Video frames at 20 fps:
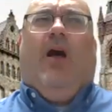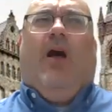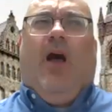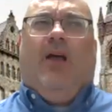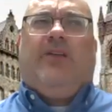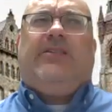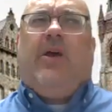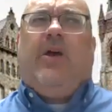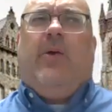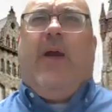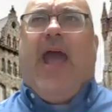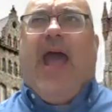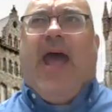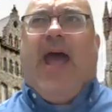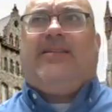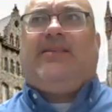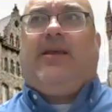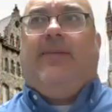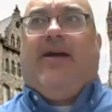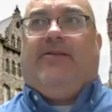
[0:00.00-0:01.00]
Also,
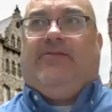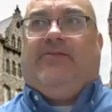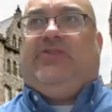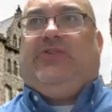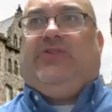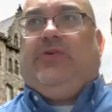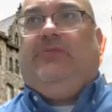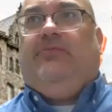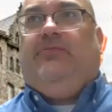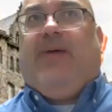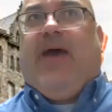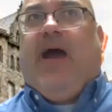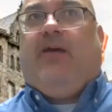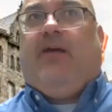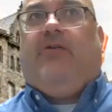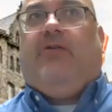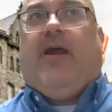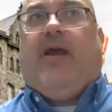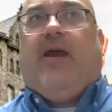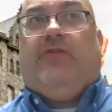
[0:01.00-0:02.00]
ask about student
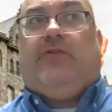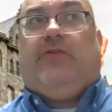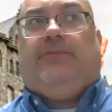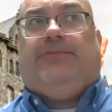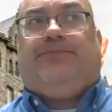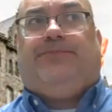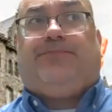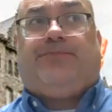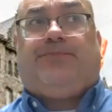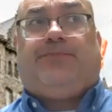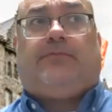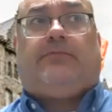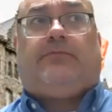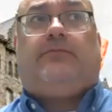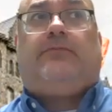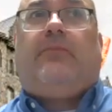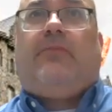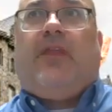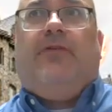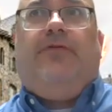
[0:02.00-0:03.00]
backgrounds.
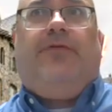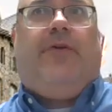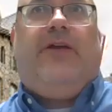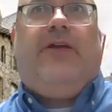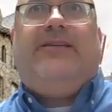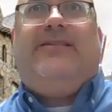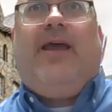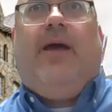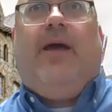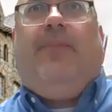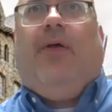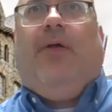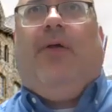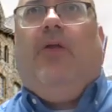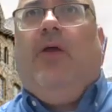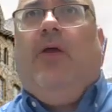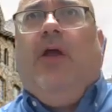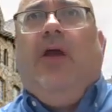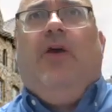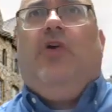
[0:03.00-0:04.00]
For
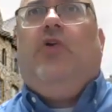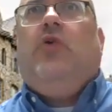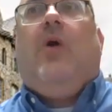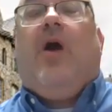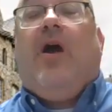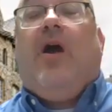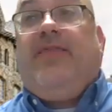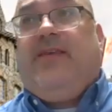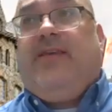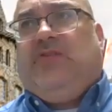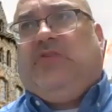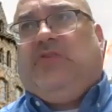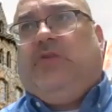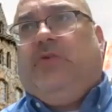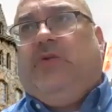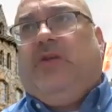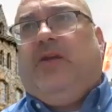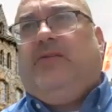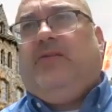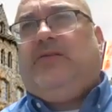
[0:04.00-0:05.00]
example, who are these
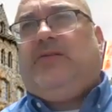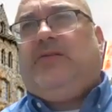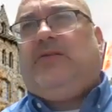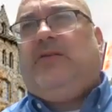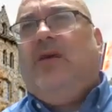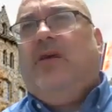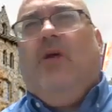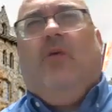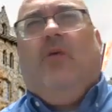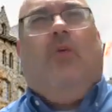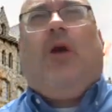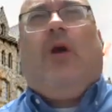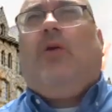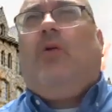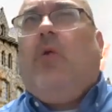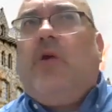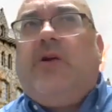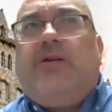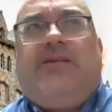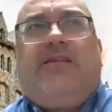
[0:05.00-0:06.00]
students? What
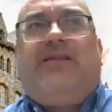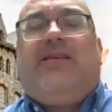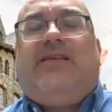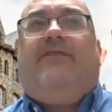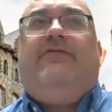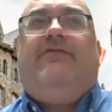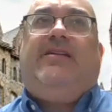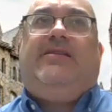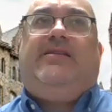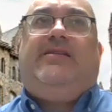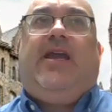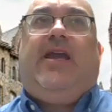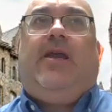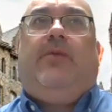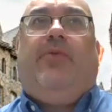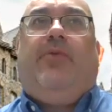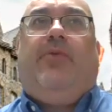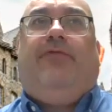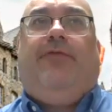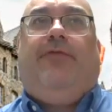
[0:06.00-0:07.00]
courses have they
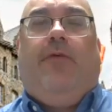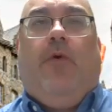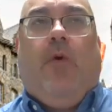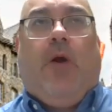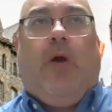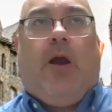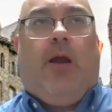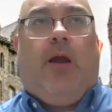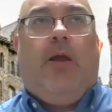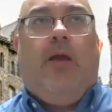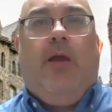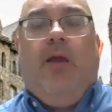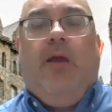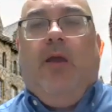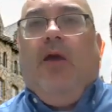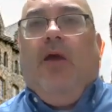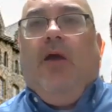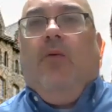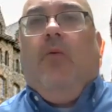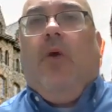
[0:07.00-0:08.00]
taken before?
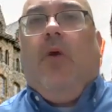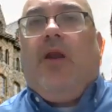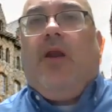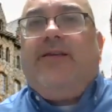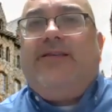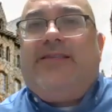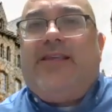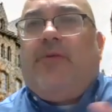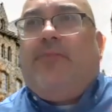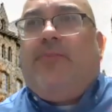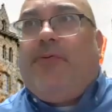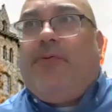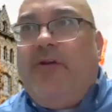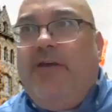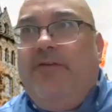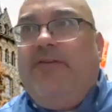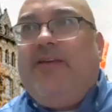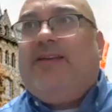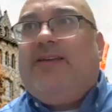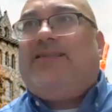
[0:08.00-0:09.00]
What is their
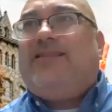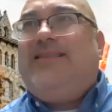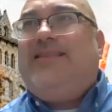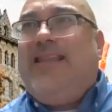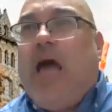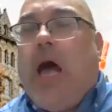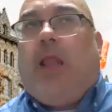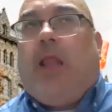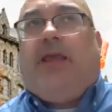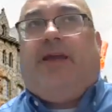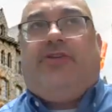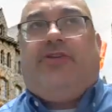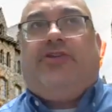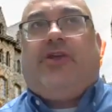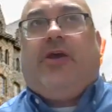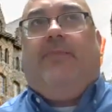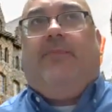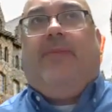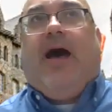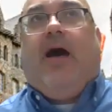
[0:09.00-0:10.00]
previous knowledge
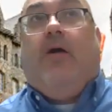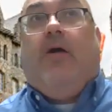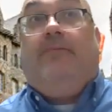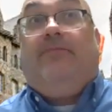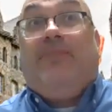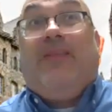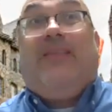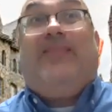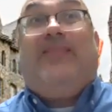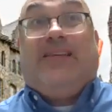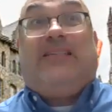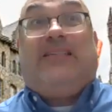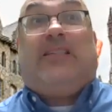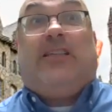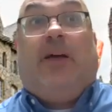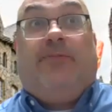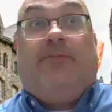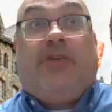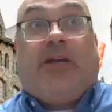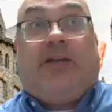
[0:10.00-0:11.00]
about the
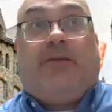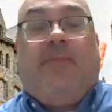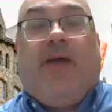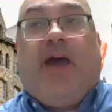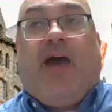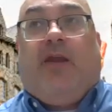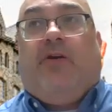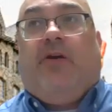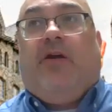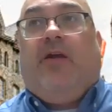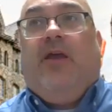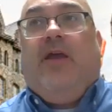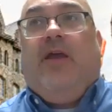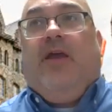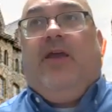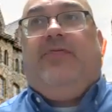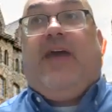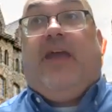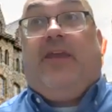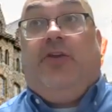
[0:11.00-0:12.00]
subject matter
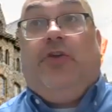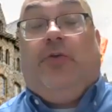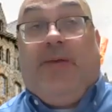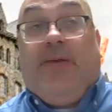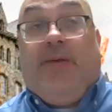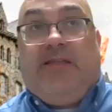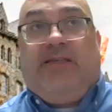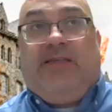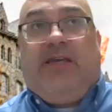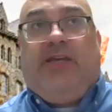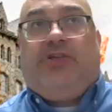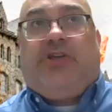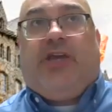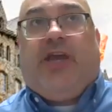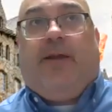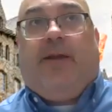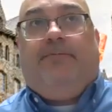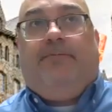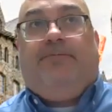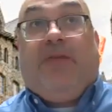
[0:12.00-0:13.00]
that you'll be
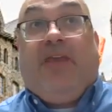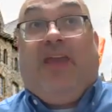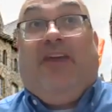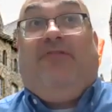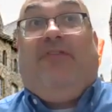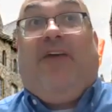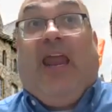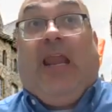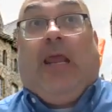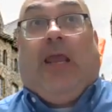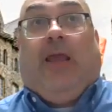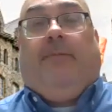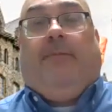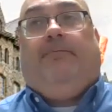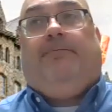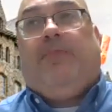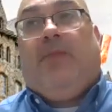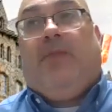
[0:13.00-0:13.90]
teaching, if any?